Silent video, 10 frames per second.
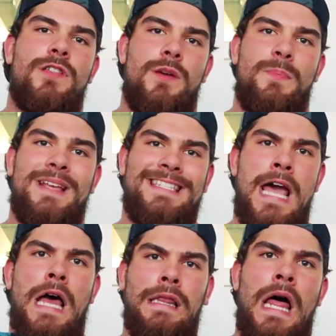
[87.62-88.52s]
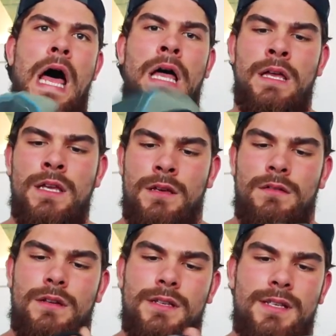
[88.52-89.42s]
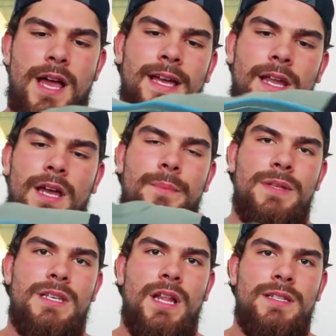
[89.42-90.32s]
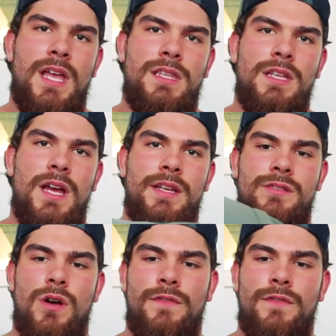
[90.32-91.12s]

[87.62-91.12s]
for the patella, because uh, I get a patella tendonitis